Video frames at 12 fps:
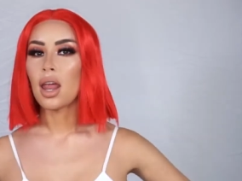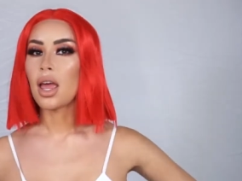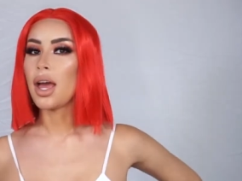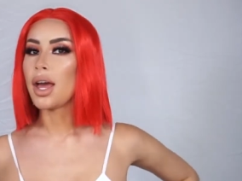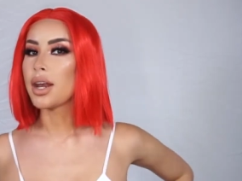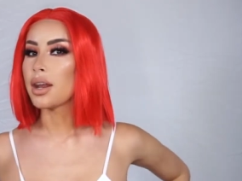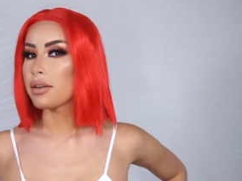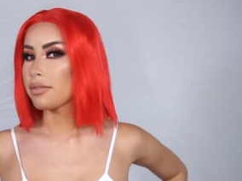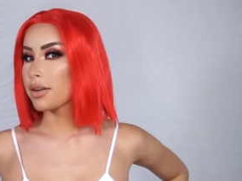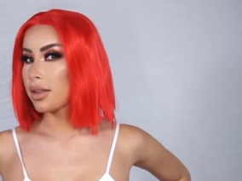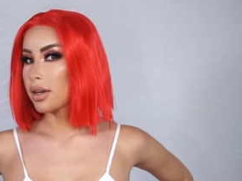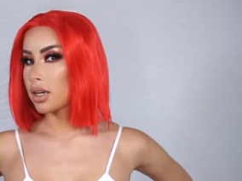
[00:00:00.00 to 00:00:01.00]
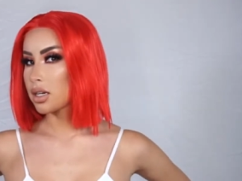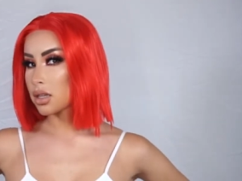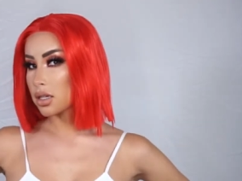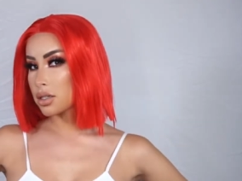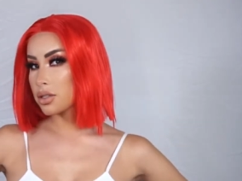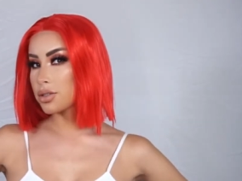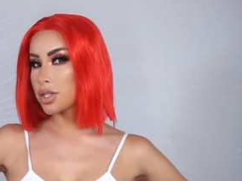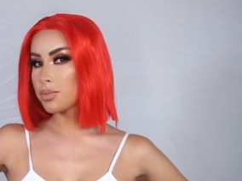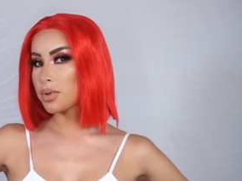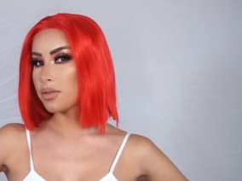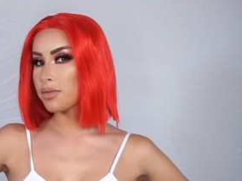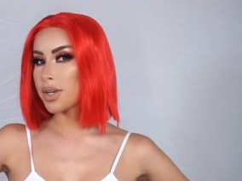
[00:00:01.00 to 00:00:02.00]
and I feel like it could look
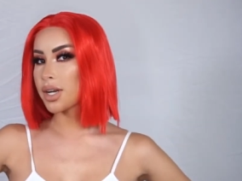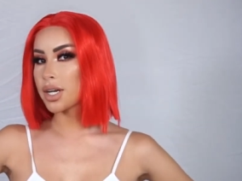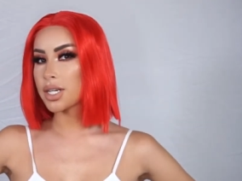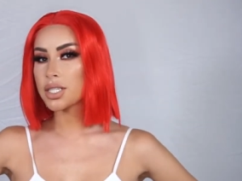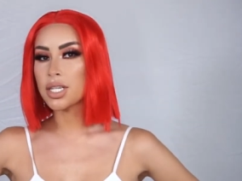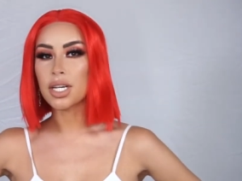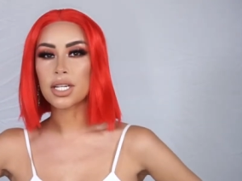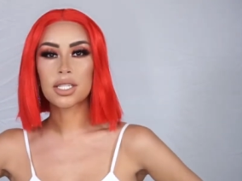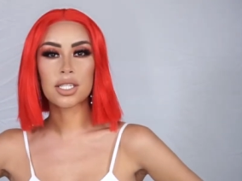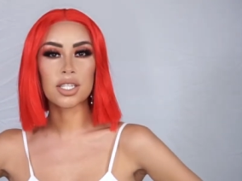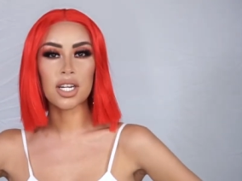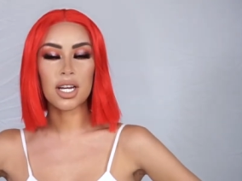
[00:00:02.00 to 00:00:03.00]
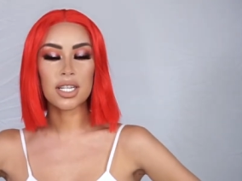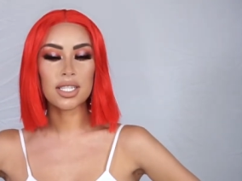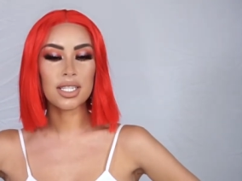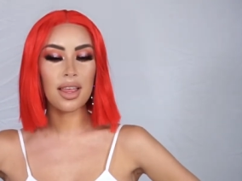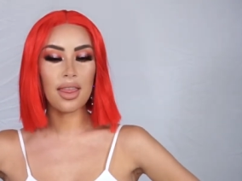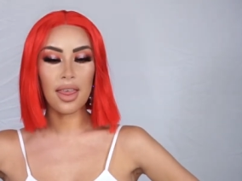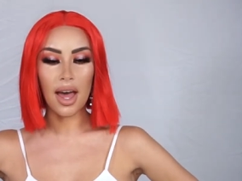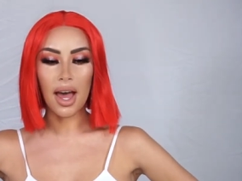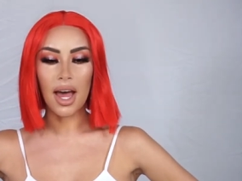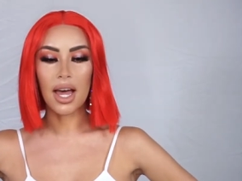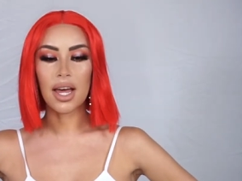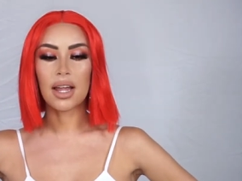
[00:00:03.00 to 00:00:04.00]
super fierce. It's just
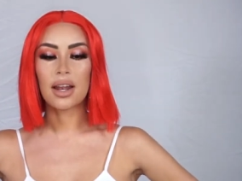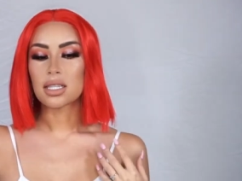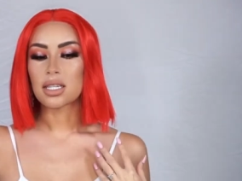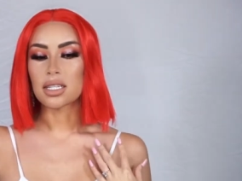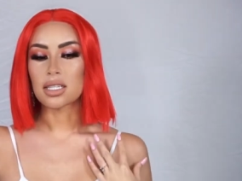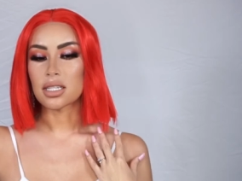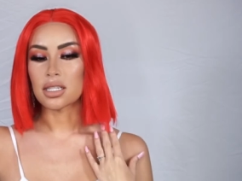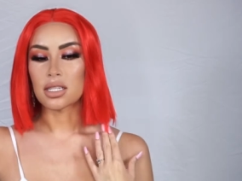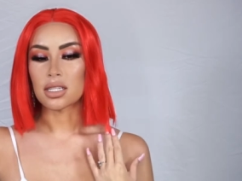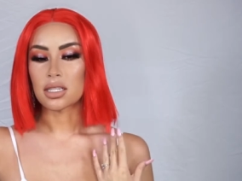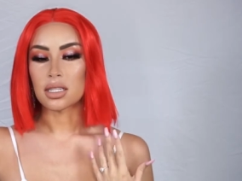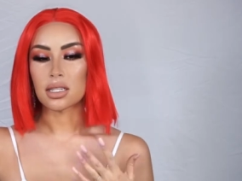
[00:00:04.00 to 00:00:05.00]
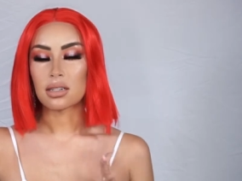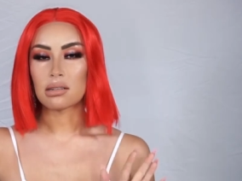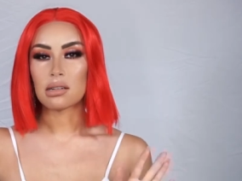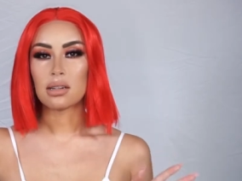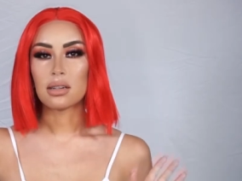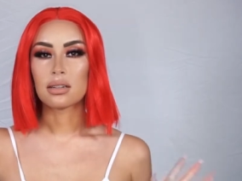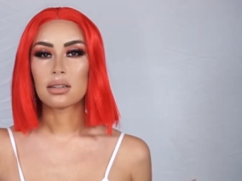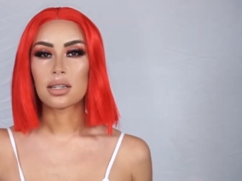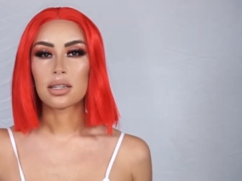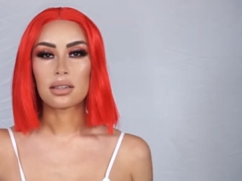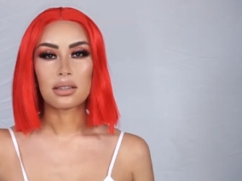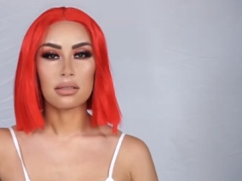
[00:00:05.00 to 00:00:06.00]
that this is just, eh,
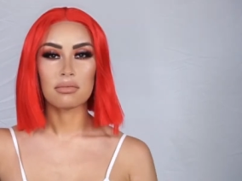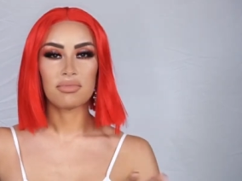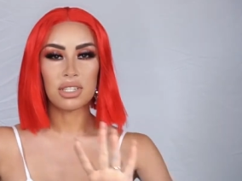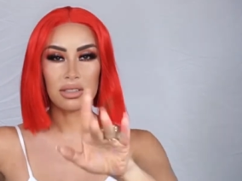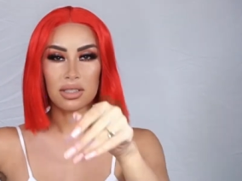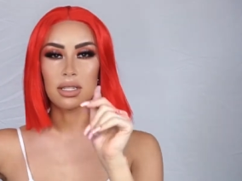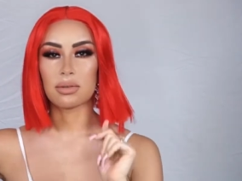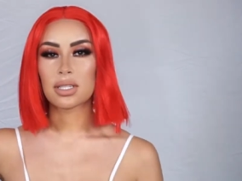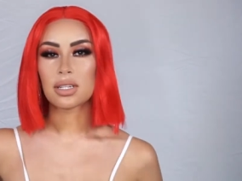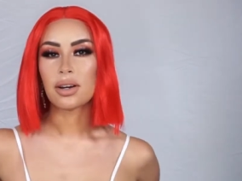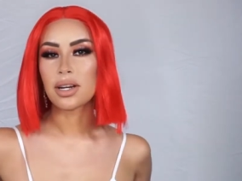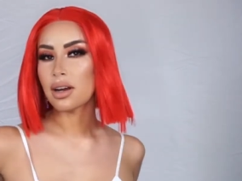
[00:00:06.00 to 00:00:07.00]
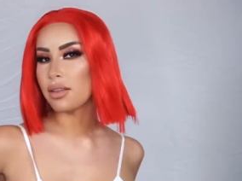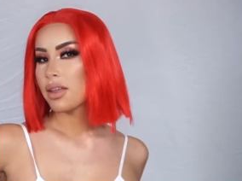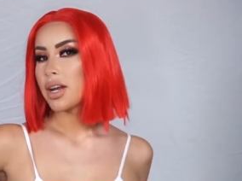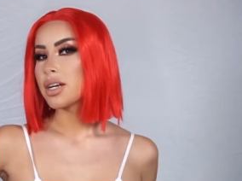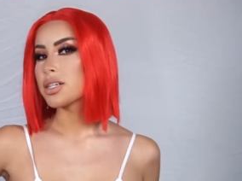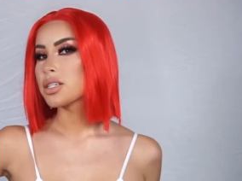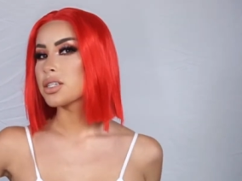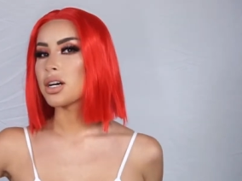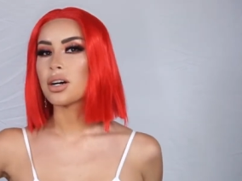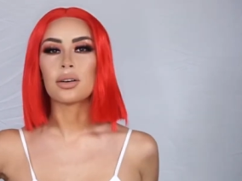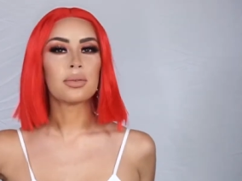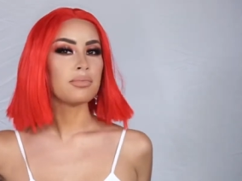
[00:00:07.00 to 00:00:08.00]
like, you see what's going on there,
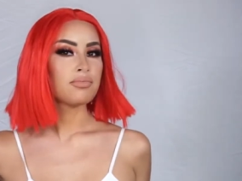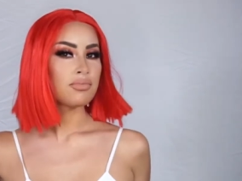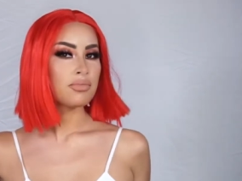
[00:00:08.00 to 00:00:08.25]
so